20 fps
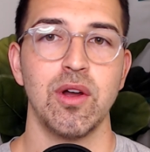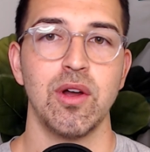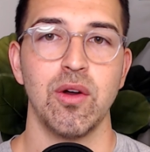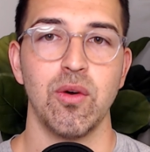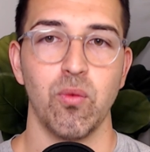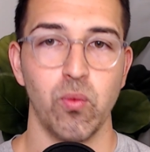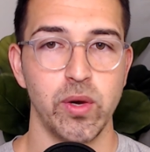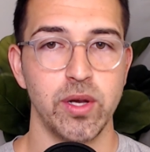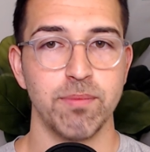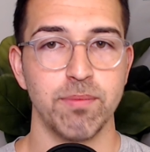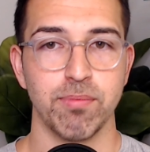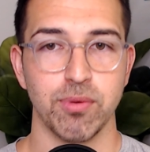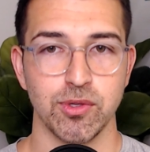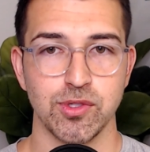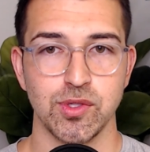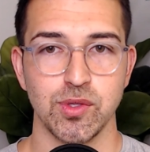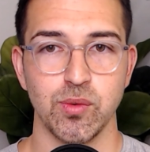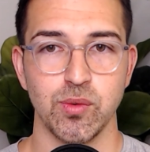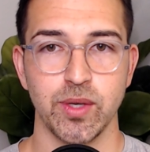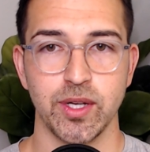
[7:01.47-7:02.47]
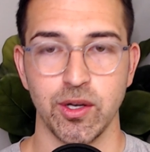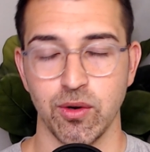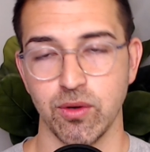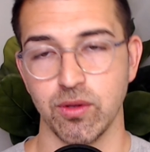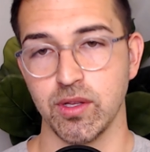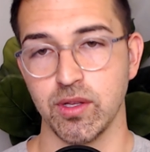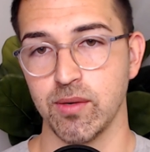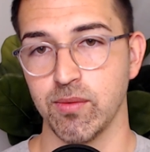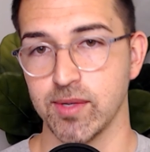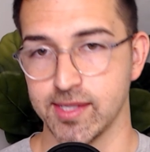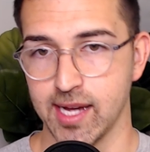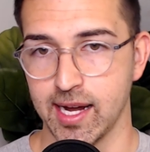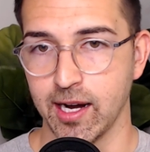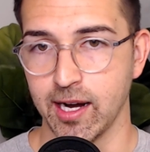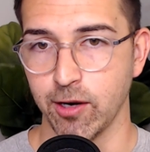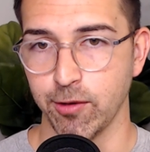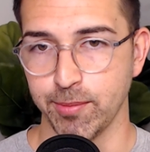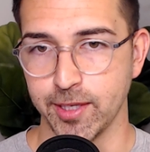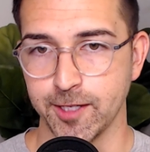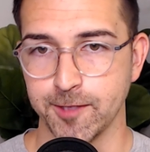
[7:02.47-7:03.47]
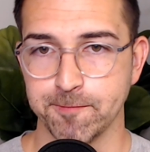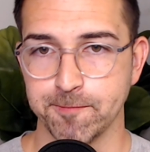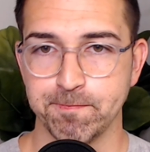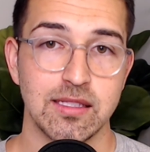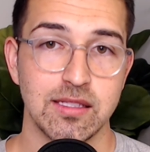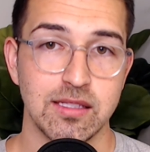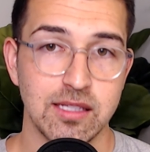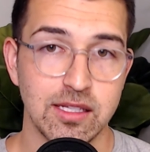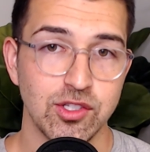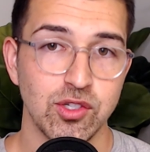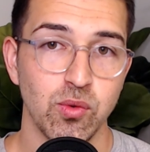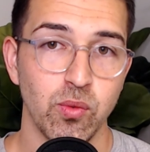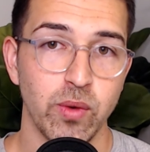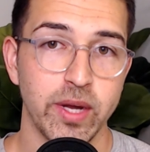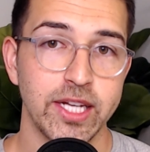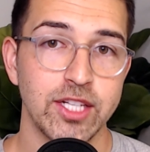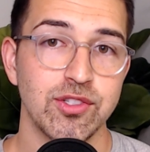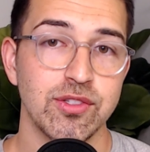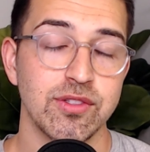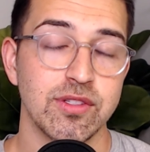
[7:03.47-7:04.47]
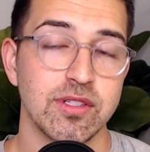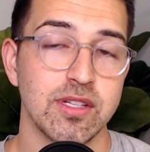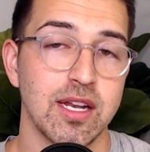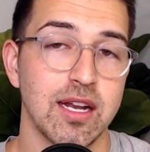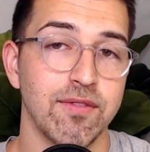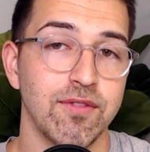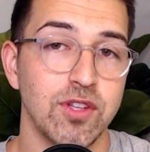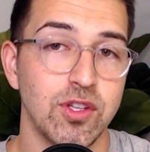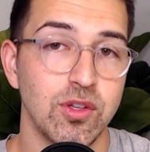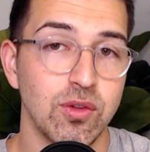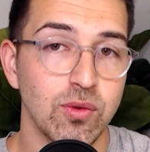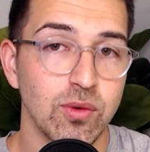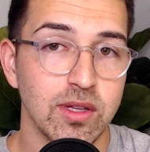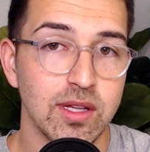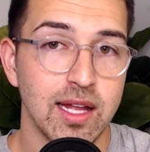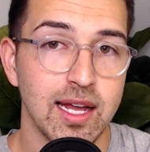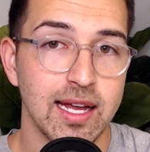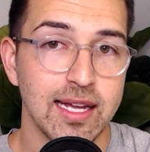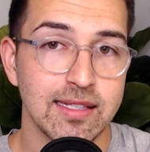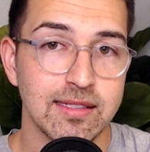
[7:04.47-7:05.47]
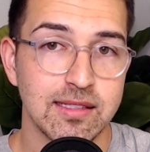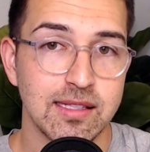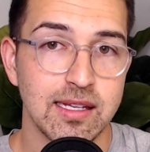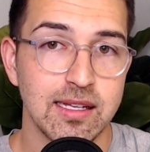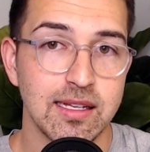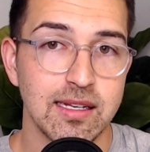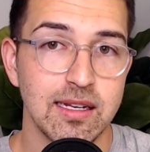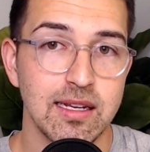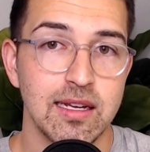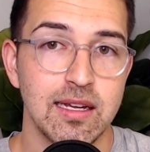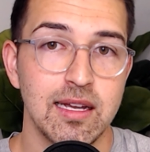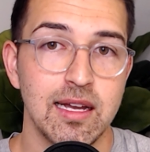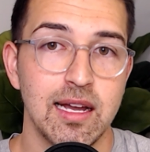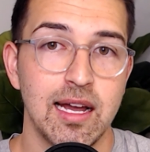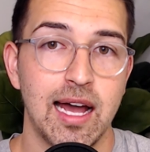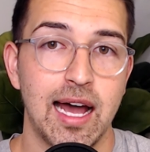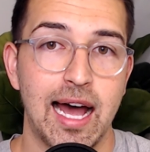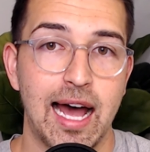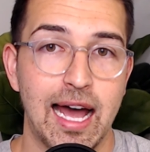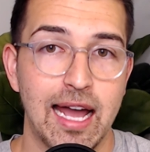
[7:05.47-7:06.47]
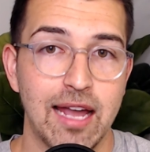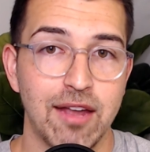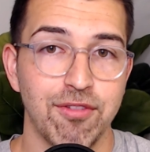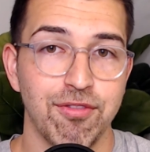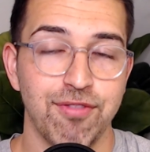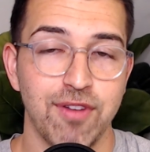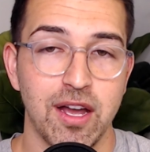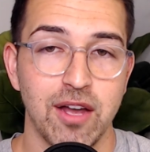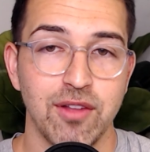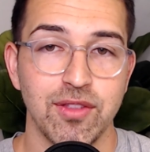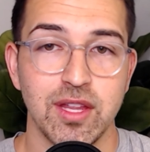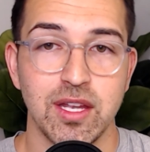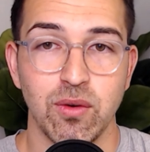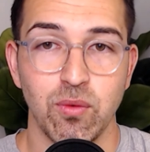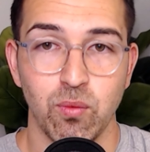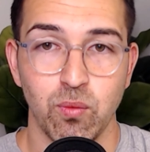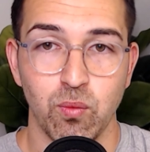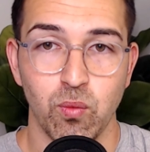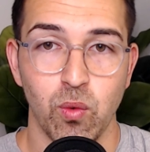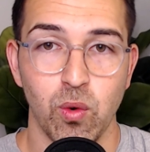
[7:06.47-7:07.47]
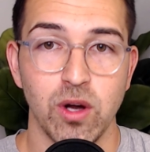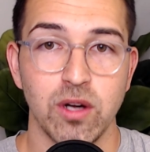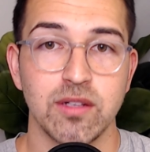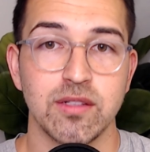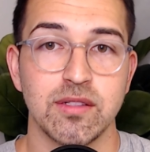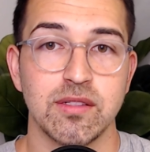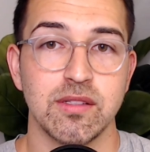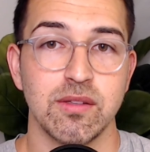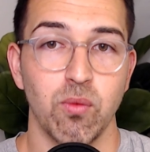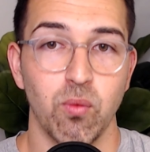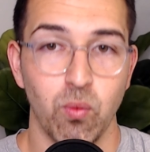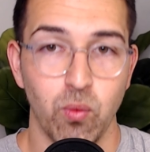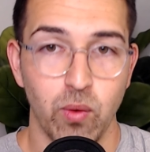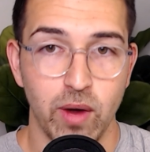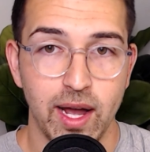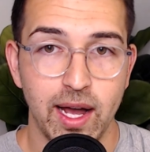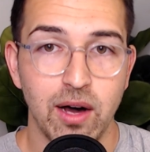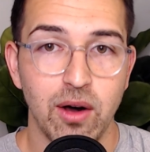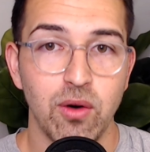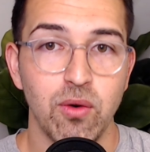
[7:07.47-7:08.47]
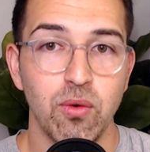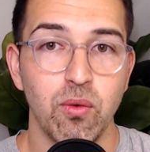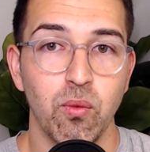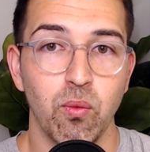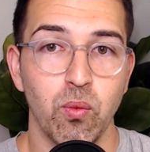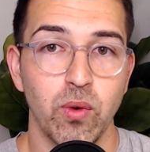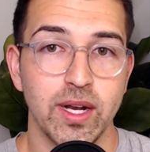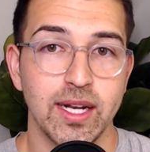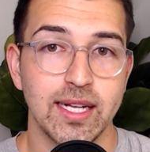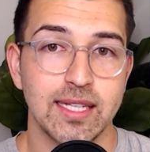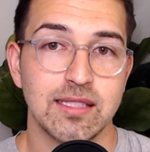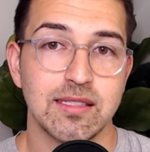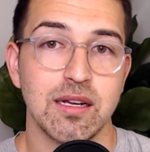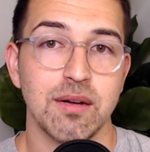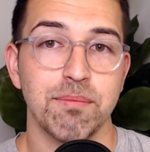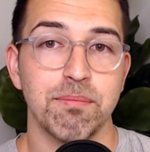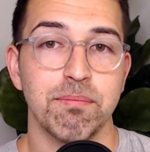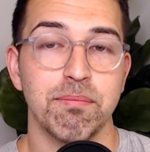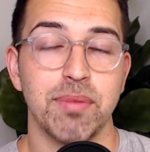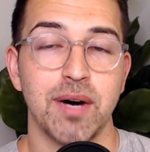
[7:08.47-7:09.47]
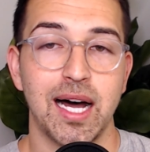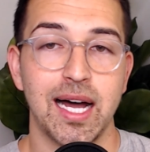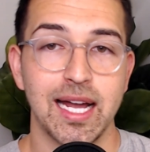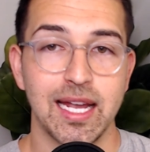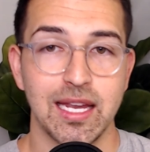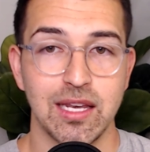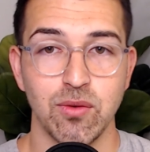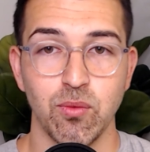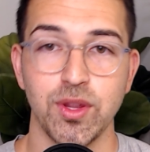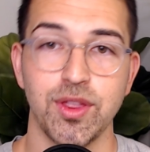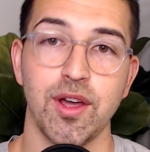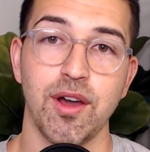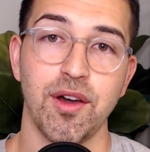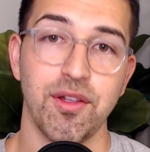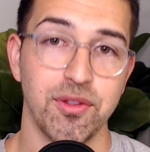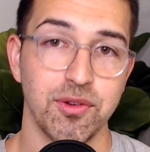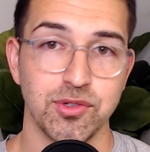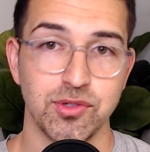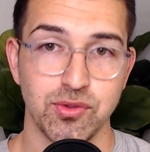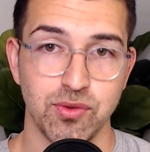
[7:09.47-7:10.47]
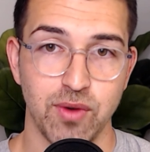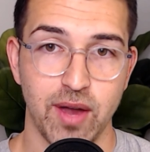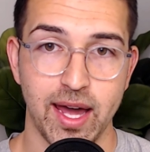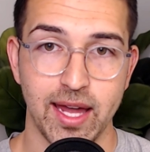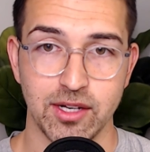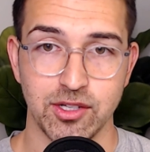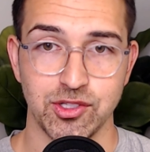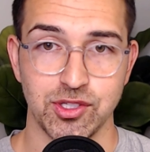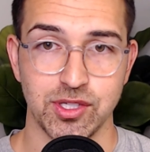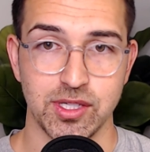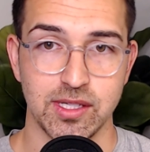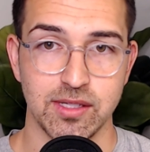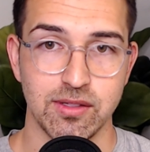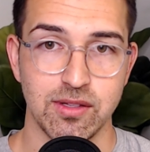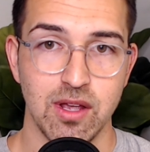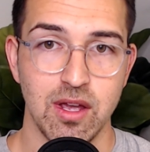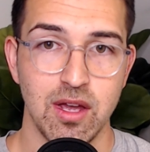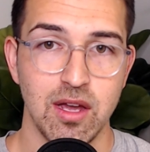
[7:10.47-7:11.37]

when pursuing early retirement. Situations that I've utilized it, I have found that it works well when it's combined with other strategies.